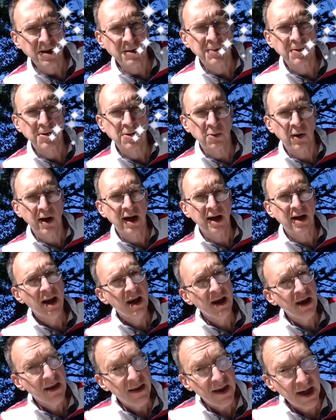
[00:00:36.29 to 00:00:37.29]
between
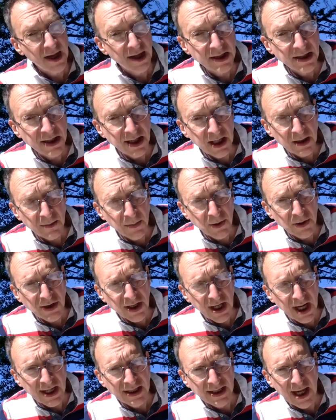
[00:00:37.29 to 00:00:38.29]
The Unsinkable
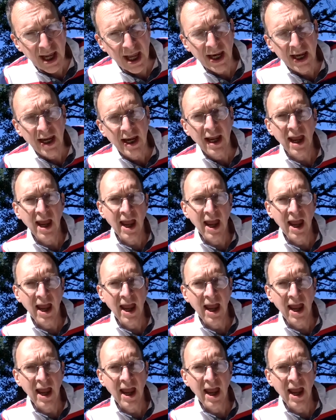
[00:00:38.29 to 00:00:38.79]
Titanic